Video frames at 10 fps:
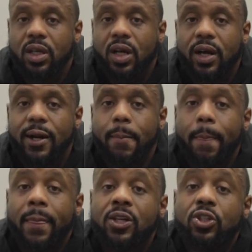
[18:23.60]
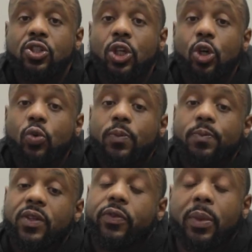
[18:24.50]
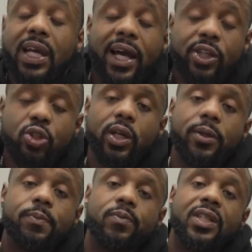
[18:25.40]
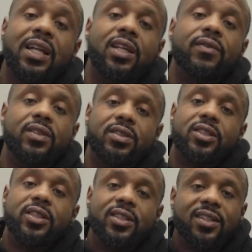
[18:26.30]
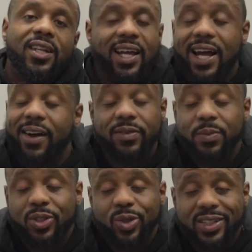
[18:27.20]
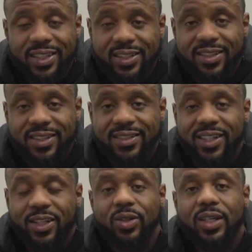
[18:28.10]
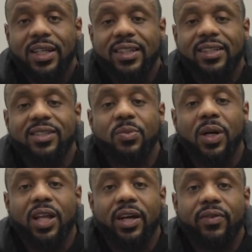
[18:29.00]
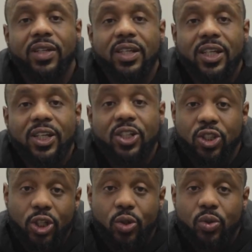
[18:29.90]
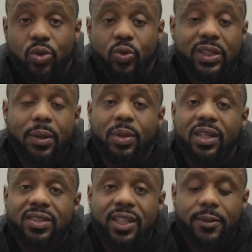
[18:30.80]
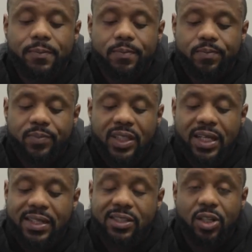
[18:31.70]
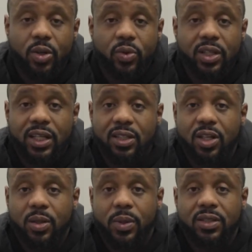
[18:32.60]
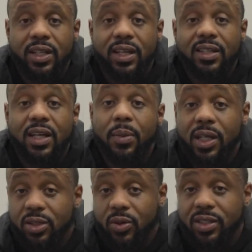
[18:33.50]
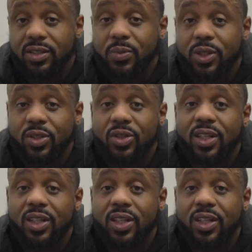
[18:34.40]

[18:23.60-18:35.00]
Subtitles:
All right? So for me, I enjoy it. I love this shit. Like, I'm so addicted to this now that this is my life. So with that being said, guys, that's all I really got to talk about today. I'm going to eat the rest of this meal.